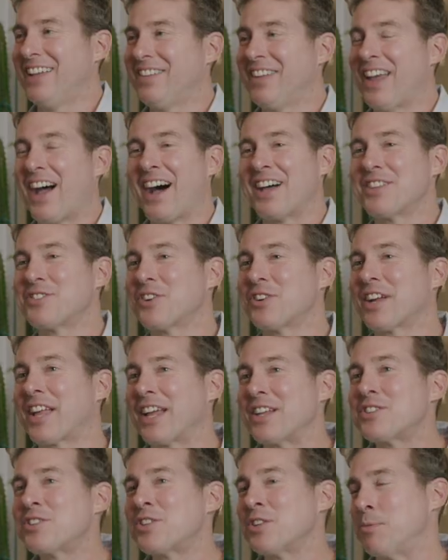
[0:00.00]
And the odds are
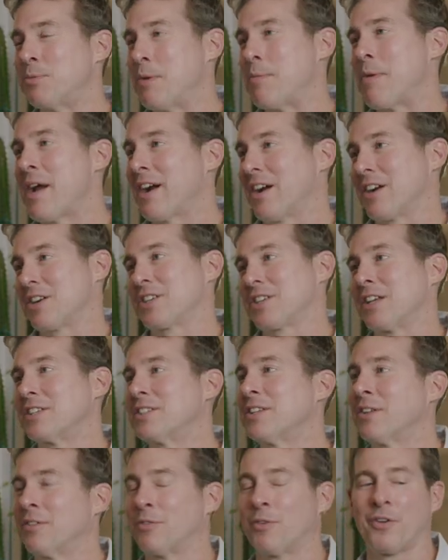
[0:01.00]
against you to be bearish.
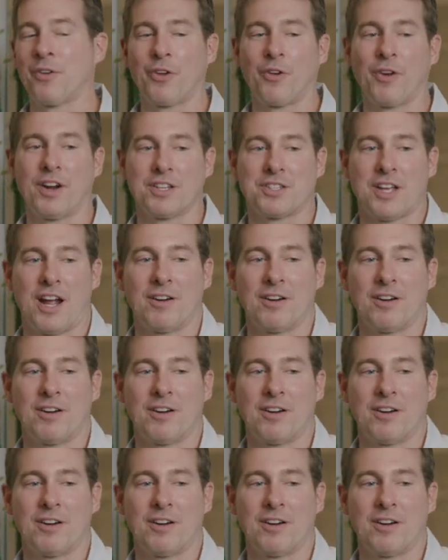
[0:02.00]
That's one of the greatest